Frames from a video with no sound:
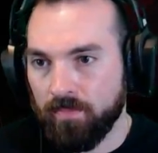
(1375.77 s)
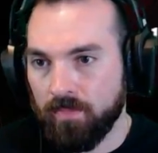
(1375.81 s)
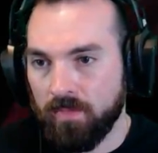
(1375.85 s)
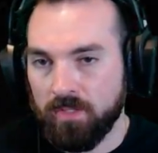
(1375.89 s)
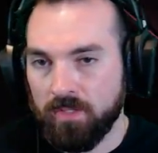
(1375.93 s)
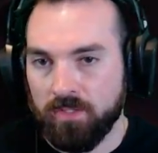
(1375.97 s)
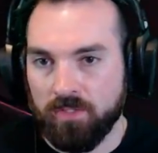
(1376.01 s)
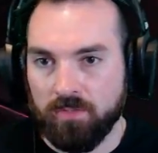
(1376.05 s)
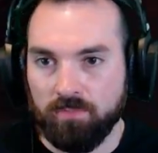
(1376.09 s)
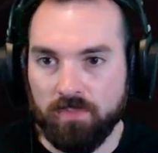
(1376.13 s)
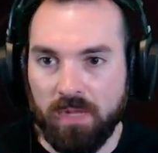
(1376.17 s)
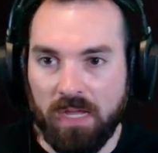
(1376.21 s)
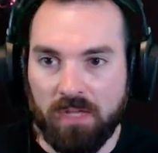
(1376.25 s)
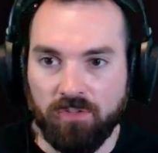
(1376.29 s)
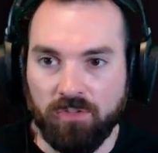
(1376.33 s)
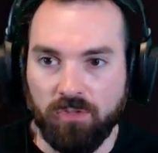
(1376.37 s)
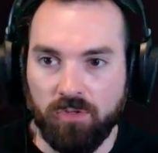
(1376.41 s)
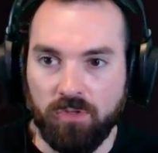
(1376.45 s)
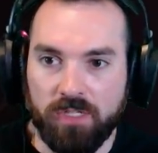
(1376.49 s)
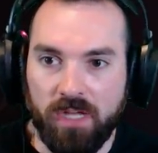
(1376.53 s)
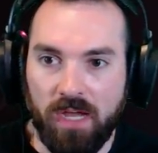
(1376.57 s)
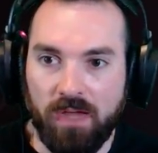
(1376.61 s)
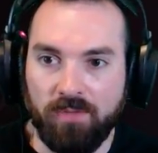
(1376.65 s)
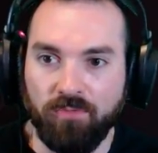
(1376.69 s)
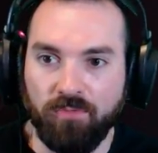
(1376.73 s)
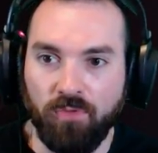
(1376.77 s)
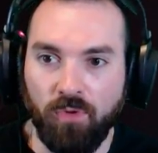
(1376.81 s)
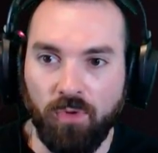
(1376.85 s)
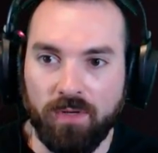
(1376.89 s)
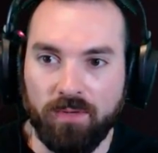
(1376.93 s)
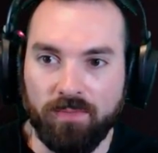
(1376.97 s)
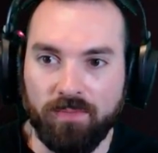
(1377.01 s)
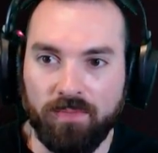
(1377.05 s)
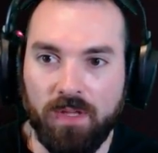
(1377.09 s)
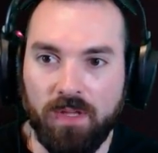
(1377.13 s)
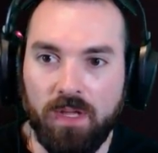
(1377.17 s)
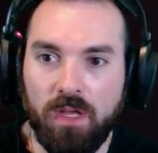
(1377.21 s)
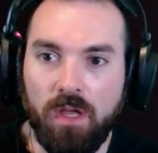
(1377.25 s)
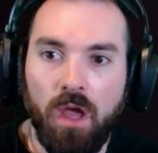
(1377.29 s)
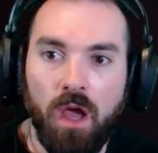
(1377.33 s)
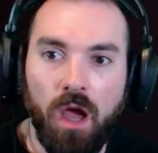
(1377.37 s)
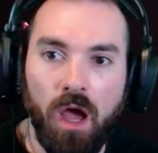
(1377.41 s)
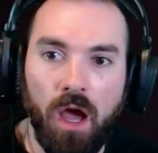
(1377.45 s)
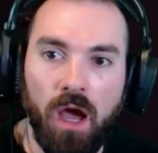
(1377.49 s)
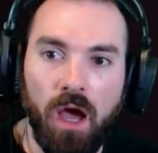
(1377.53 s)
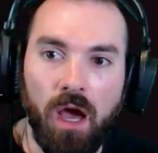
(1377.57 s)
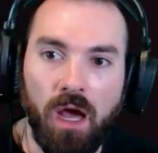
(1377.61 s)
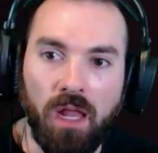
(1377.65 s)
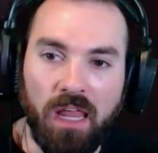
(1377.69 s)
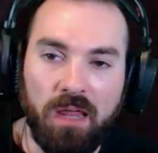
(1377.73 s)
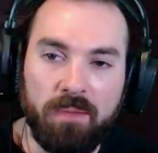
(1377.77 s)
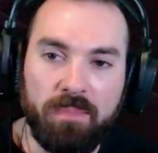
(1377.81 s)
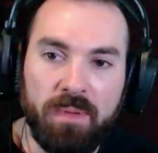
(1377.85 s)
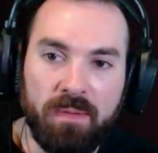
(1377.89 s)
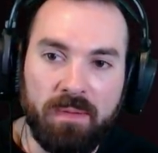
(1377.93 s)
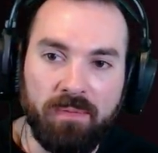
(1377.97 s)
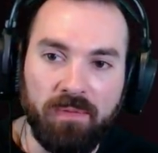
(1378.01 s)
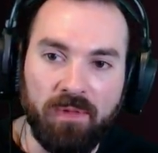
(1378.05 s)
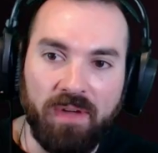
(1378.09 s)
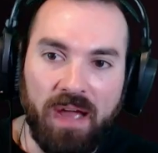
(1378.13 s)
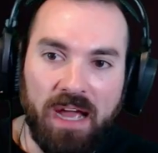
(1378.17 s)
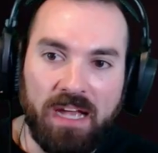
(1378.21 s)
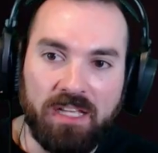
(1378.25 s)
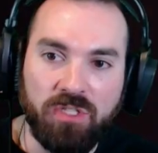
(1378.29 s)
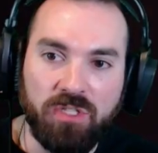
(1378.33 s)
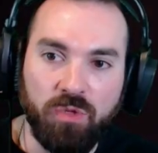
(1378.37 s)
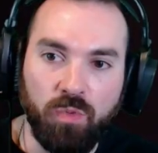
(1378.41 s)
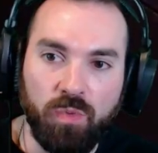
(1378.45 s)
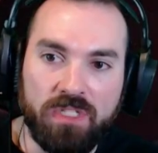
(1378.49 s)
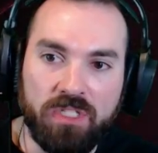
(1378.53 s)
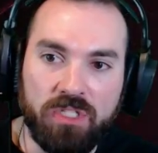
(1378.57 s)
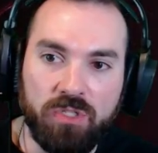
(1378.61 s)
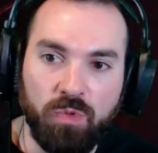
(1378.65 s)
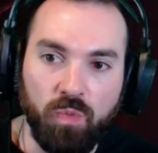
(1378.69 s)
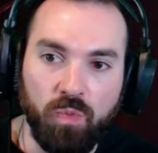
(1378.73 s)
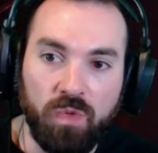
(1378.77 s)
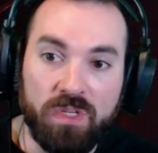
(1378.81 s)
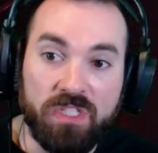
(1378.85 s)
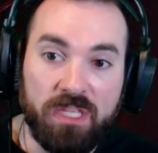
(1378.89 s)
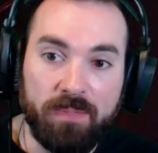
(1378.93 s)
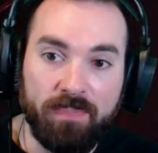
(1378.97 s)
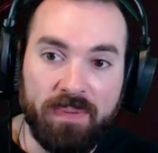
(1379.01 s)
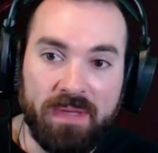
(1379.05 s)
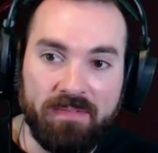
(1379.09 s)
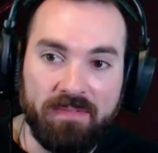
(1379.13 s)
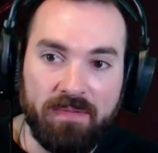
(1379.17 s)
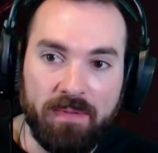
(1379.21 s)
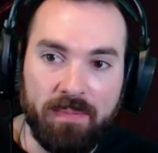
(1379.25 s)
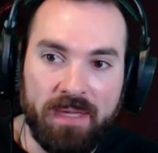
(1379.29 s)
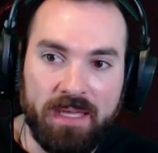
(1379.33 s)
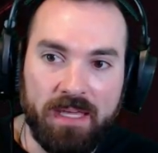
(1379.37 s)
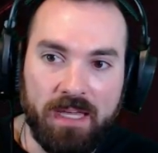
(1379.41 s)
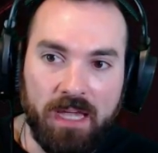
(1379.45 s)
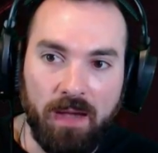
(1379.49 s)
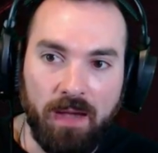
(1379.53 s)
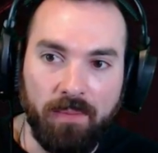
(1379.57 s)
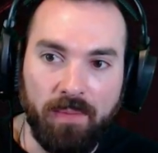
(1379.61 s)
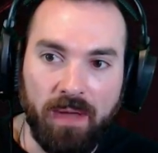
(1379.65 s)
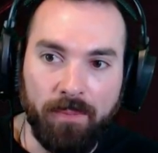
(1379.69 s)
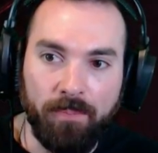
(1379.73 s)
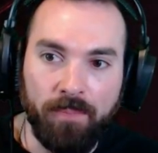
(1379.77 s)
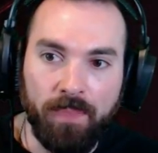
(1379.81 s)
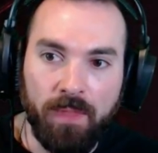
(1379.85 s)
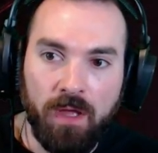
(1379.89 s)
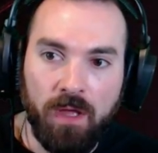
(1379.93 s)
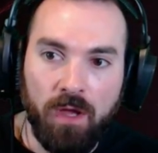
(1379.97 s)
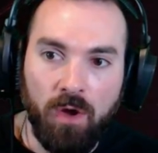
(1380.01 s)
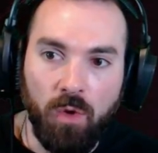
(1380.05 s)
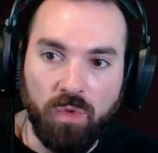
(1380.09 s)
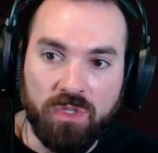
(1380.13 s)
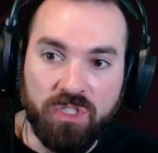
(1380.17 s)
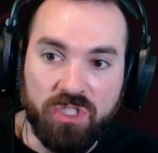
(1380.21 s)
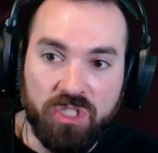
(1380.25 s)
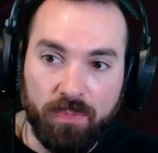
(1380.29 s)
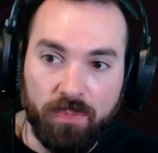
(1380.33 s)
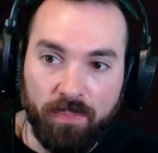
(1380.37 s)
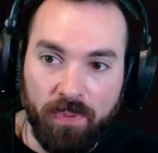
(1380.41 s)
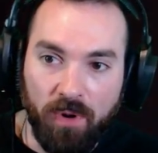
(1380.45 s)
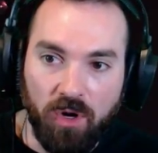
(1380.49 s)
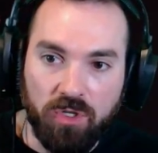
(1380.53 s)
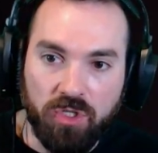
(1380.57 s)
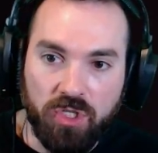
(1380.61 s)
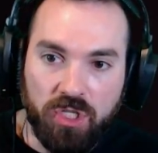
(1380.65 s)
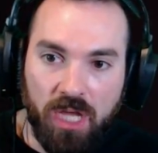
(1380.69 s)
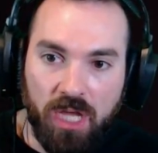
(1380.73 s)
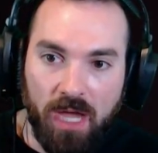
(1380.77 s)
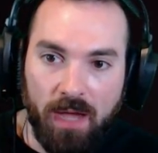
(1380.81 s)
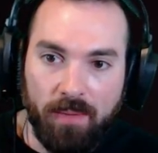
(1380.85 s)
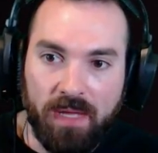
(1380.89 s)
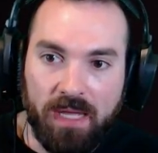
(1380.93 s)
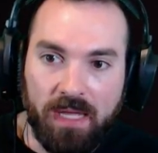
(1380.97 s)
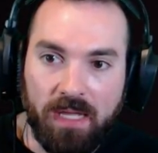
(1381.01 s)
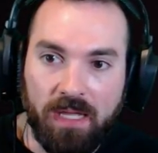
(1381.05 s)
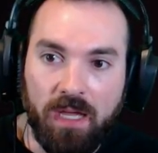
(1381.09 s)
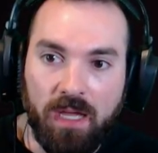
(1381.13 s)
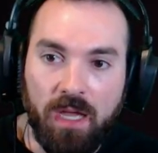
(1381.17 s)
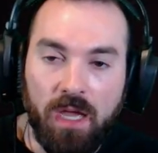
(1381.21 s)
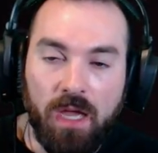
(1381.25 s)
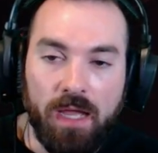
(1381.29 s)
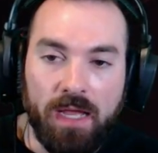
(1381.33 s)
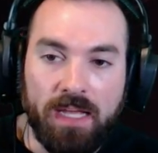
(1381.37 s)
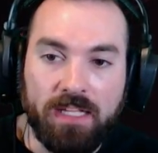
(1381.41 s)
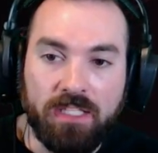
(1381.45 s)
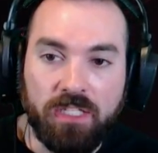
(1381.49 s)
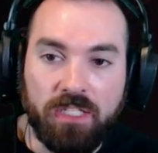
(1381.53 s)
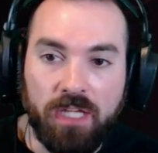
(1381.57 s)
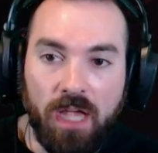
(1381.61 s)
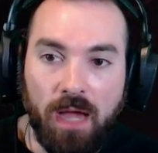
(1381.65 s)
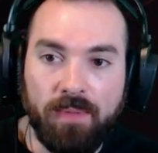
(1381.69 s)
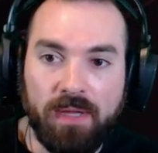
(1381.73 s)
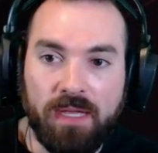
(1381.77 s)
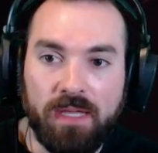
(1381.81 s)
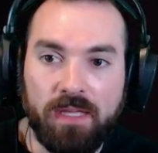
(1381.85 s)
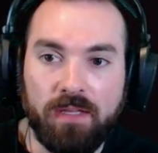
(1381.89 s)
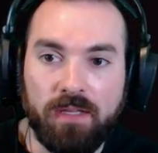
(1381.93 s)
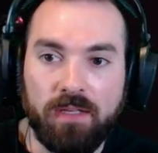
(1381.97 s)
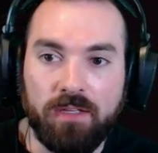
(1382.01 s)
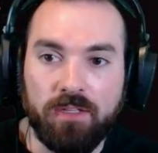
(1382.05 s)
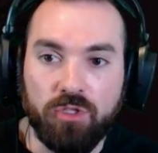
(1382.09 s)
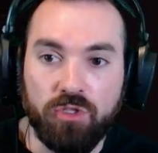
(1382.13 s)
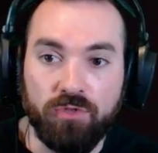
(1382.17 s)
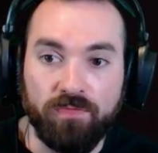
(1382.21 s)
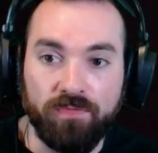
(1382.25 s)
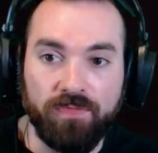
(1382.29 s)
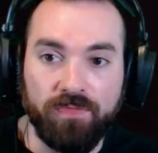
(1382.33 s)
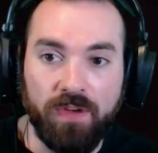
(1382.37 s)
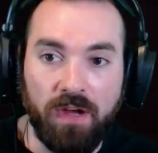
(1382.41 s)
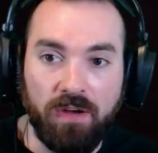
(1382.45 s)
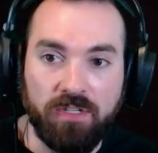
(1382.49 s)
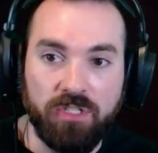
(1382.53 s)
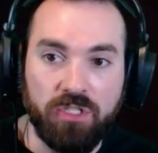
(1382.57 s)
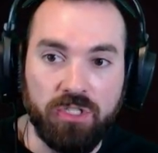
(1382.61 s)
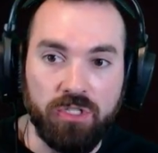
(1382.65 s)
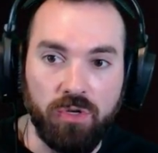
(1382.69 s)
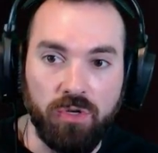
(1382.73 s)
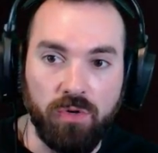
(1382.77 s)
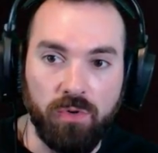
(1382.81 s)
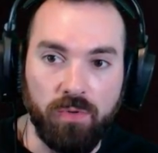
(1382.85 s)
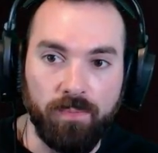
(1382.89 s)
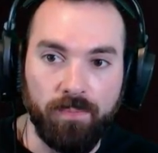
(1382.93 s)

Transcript: it's, now's a good time for it. Uh, a lot of people have asked, when's, when's the PvP coming? When's the purge coming? It's coming very soon.